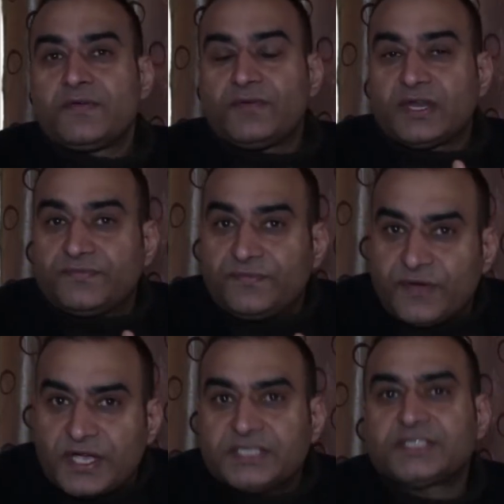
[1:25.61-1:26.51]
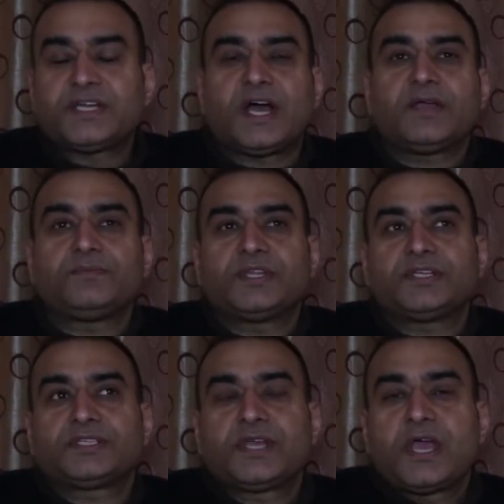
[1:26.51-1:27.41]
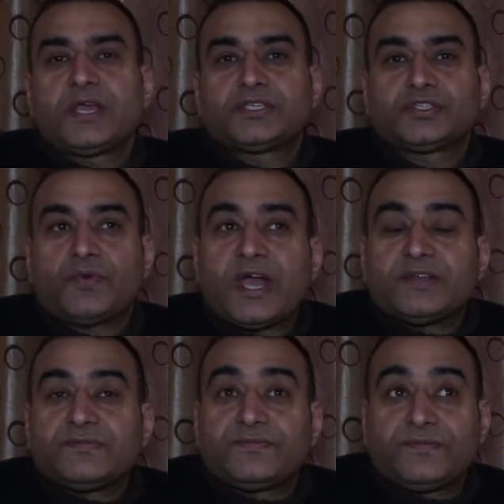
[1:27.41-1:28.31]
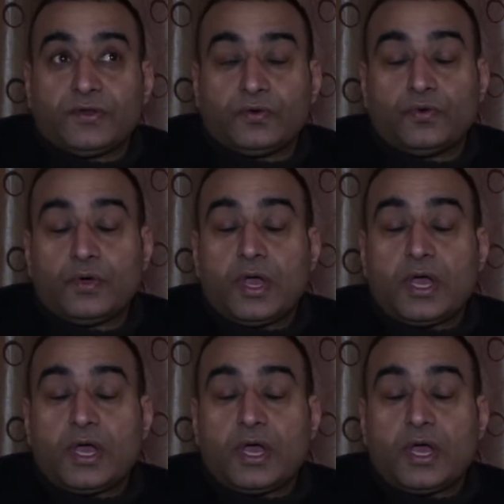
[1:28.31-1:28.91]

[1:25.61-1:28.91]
when first time this swine flu